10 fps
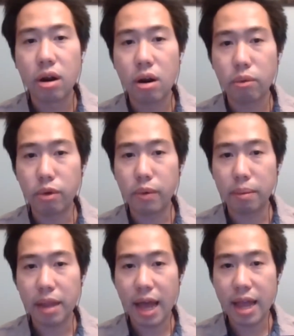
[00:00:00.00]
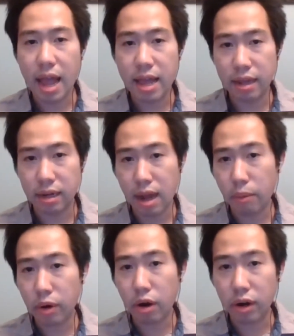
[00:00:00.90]
we will apply a
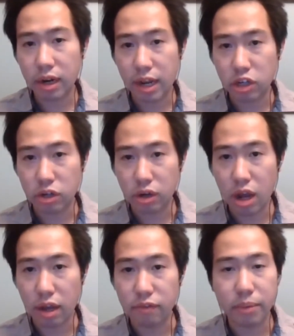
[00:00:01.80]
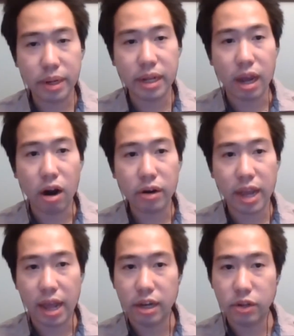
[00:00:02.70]
network architecture called 3D
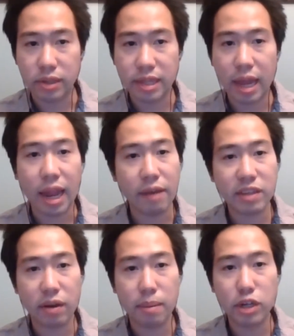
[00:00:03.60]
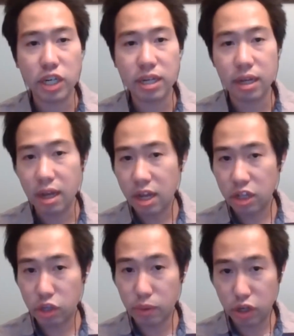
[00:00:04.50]
Arcan to extend live cell imaging,
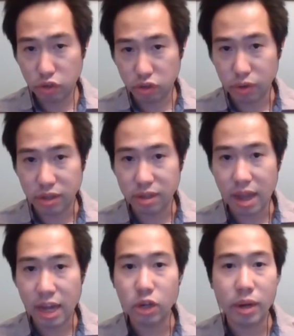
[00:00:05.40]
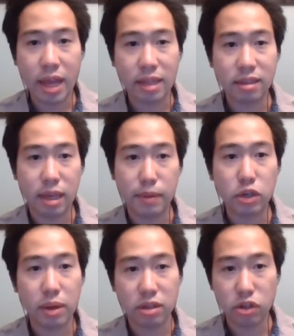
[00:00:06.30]
to reduce noise, and to enhance the image
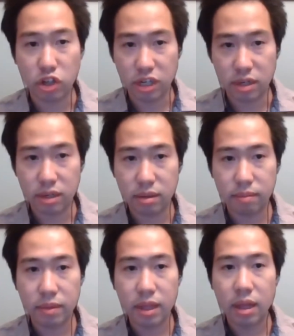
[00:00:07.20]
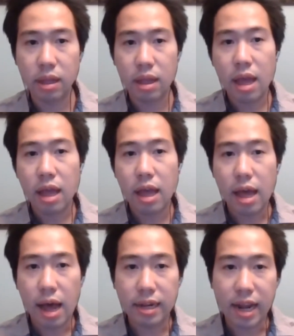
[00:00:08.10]
resolution.
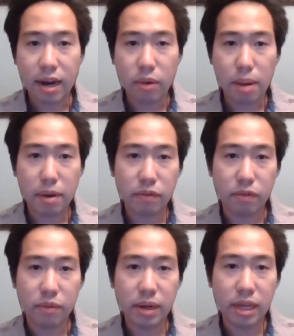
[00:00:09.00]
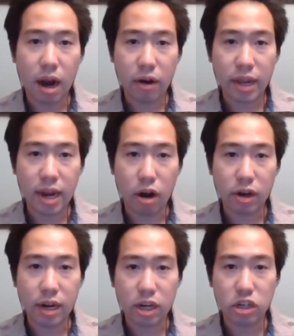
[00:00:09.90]
A diagram of the 3D Arcan
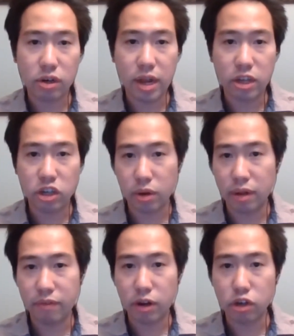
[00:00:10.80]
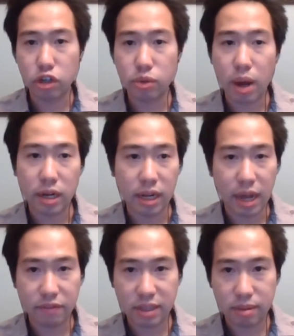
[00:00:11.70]
architecture is shown in Figure 2 on the left.